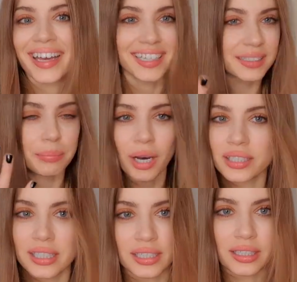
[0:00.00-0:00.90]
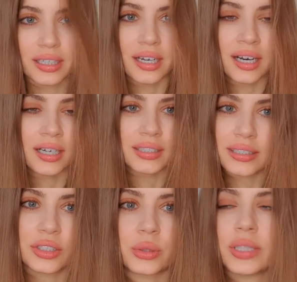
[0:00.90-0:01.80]
It's a bodily
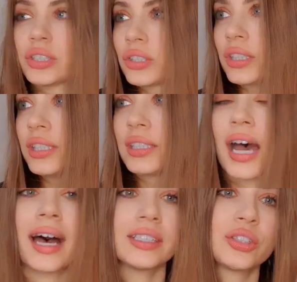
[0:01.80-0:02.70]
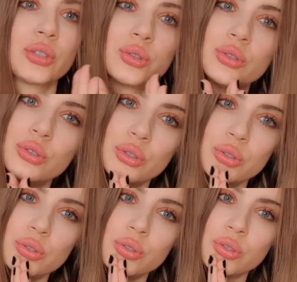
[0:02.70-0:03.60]
situation. It has to
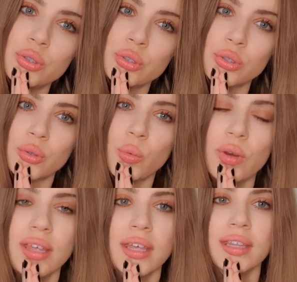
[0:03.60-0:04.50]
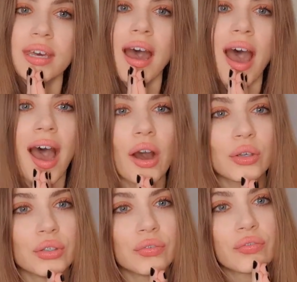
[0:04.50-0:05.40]
do with how
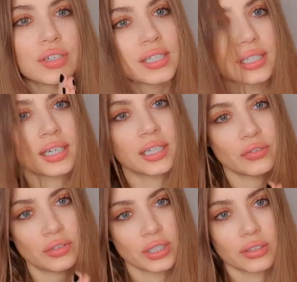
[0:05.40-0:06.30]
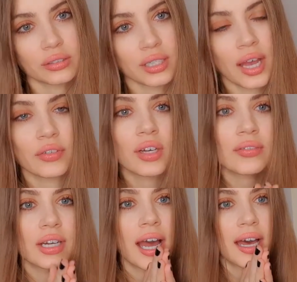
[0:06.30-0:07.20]
you physically feel. Have you
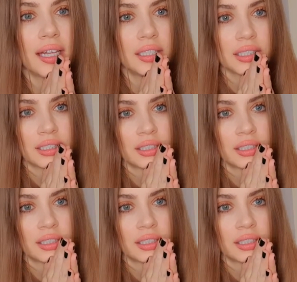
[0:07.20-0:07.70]
ever had,